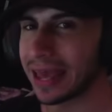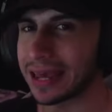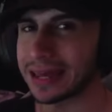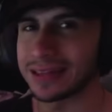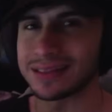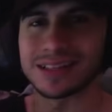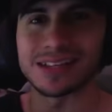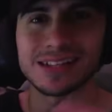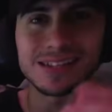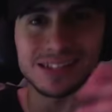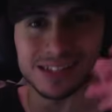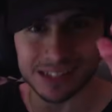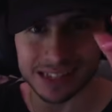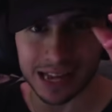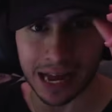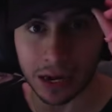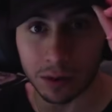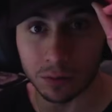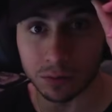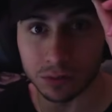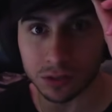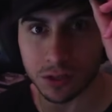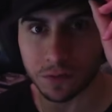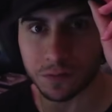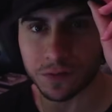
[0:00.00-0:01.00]
and the
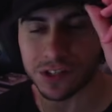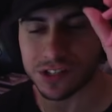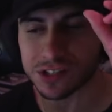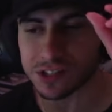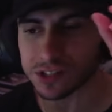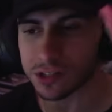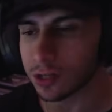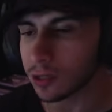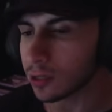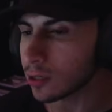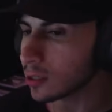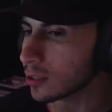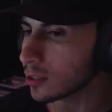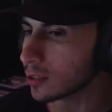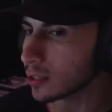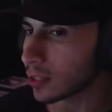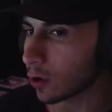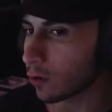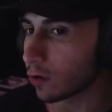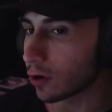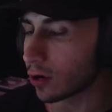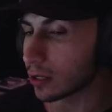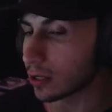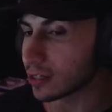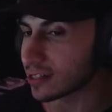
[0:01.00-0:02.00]
sound of the song, the
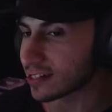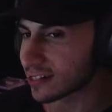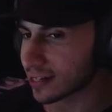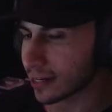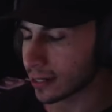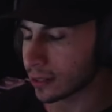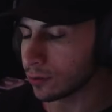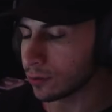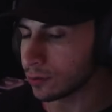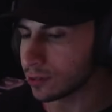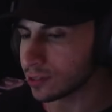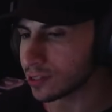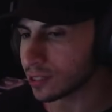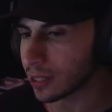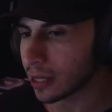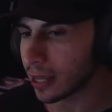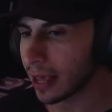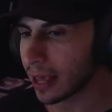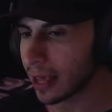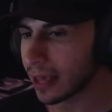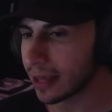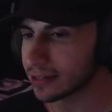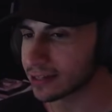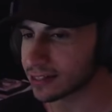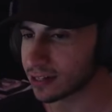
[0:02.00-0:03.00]
overall sound.
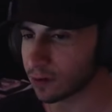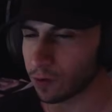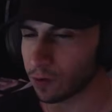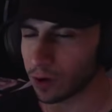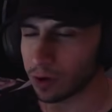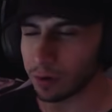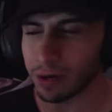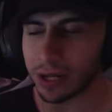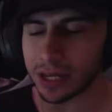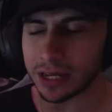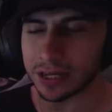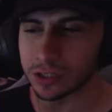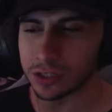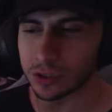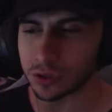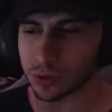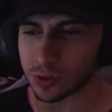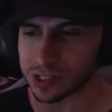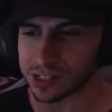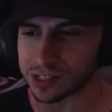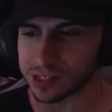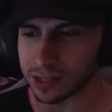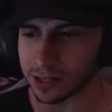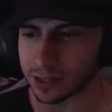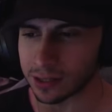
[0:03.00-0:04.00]
It's a very
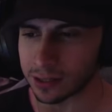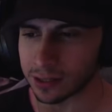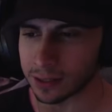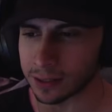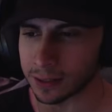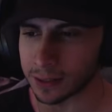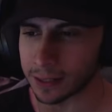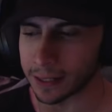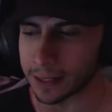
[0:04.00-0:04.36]
interesting